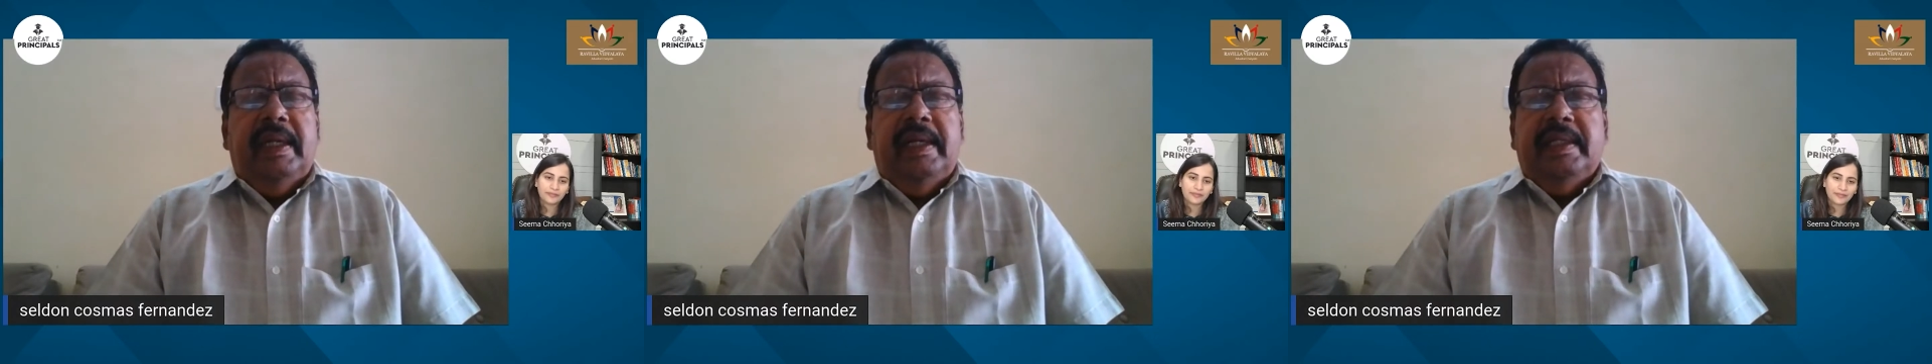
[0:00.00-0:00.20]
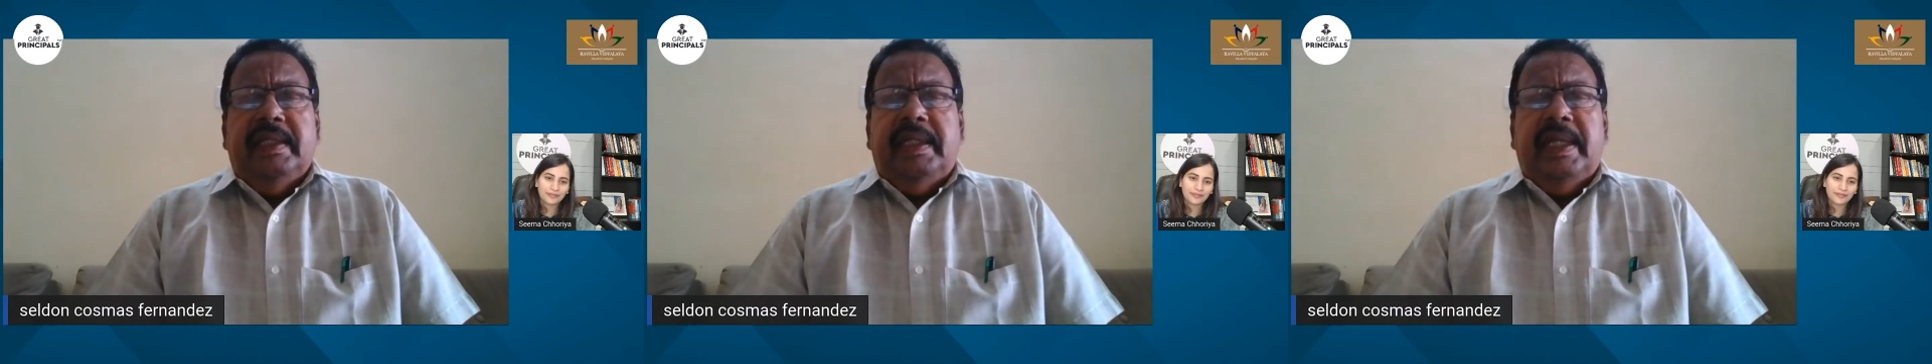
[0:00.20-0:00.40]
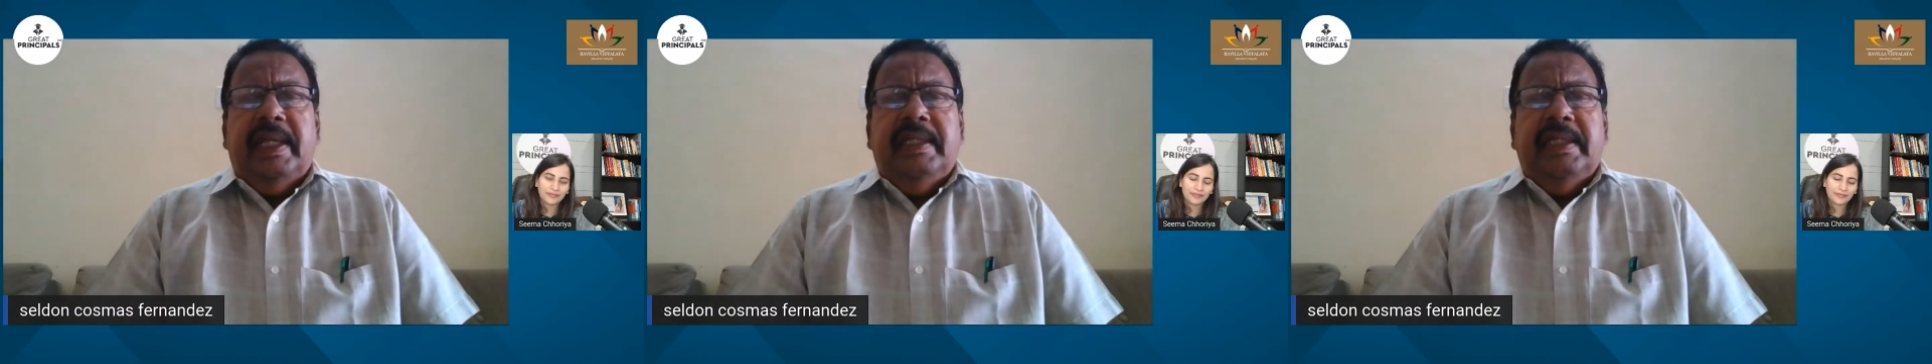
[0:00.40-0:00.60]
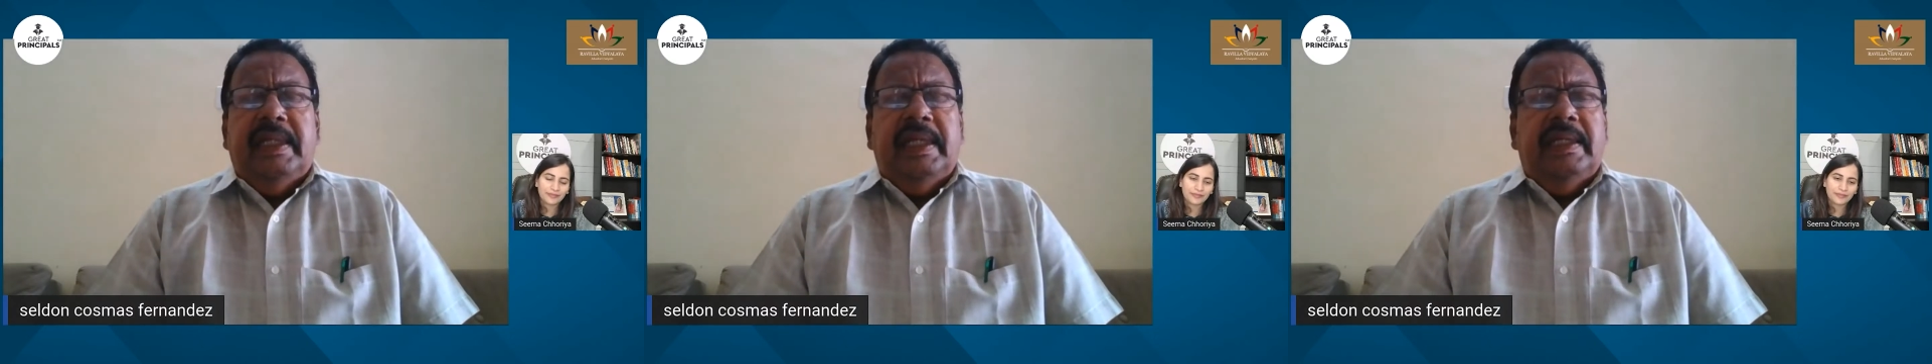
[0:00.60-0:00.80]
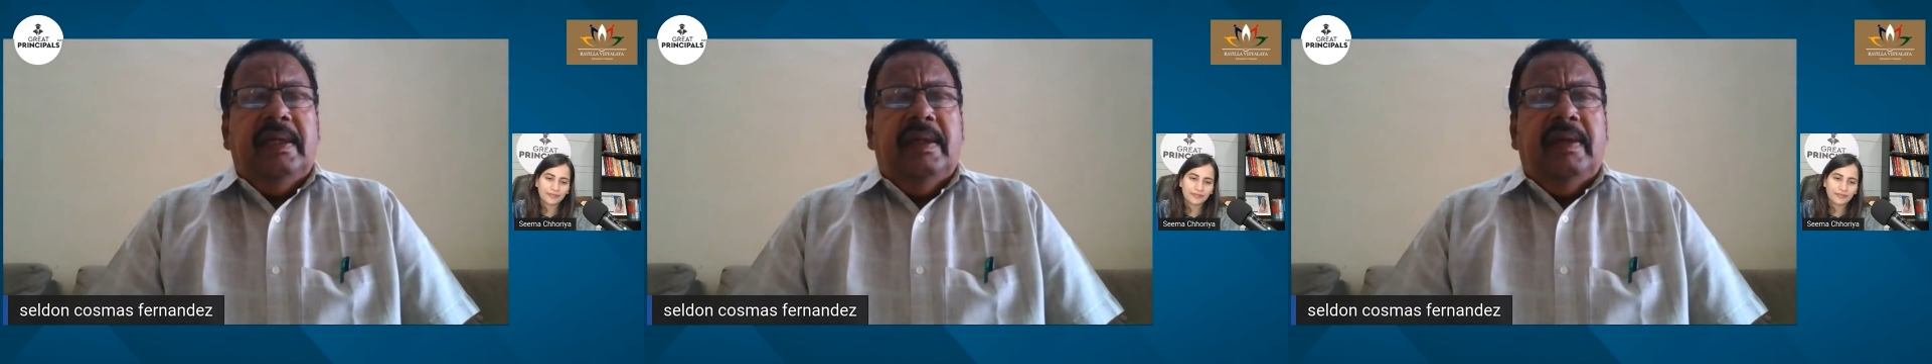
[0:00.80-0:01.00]
district
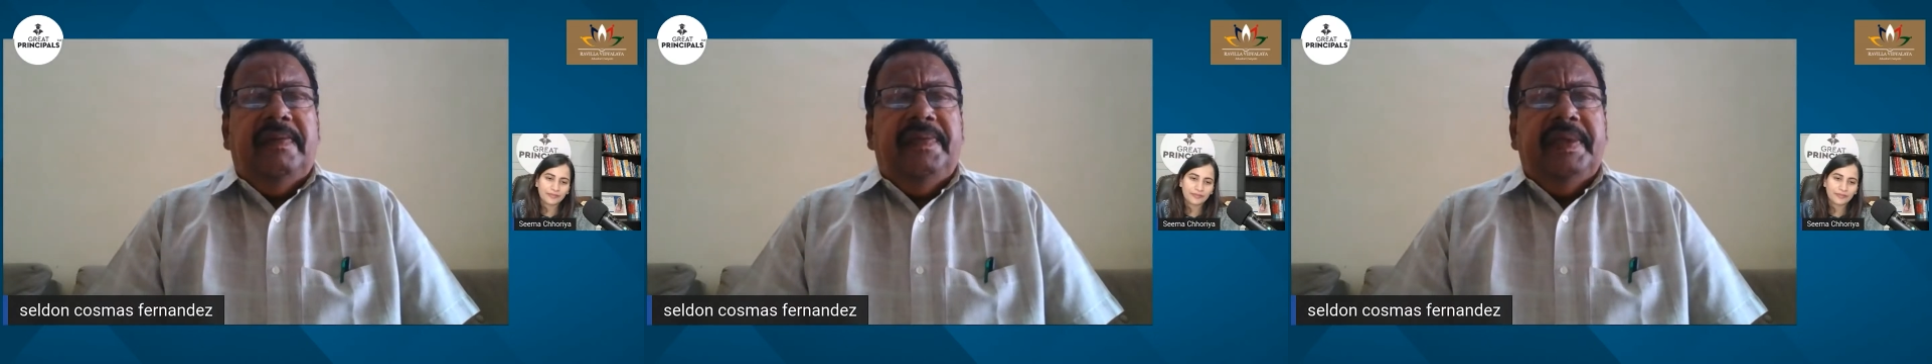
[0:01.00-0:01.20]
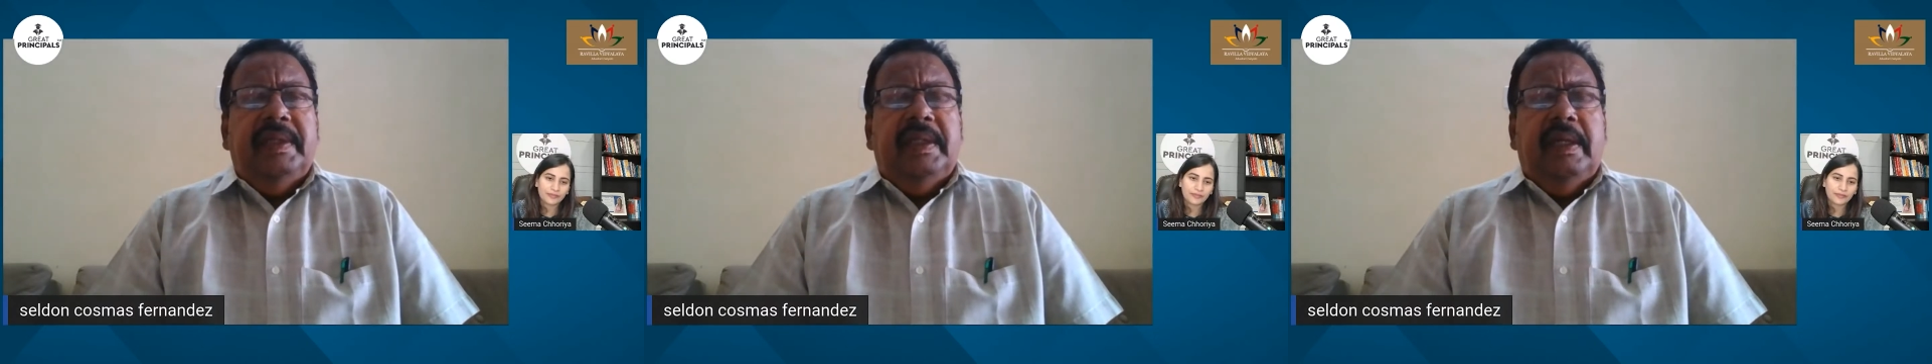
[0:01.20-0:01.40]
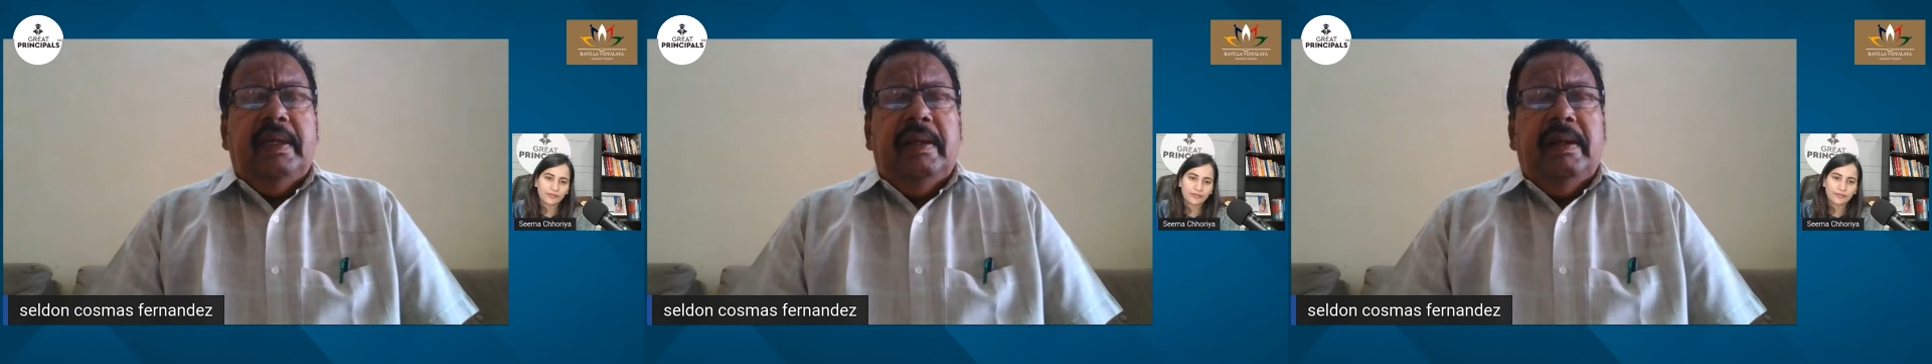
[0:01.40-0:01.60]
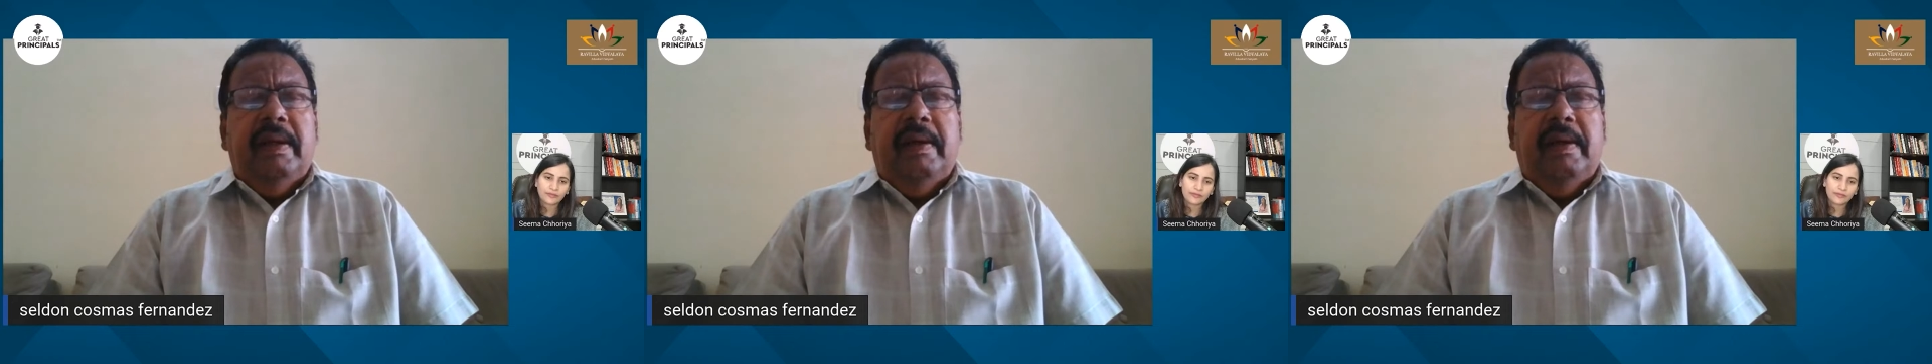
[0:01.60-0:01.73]
educational officer.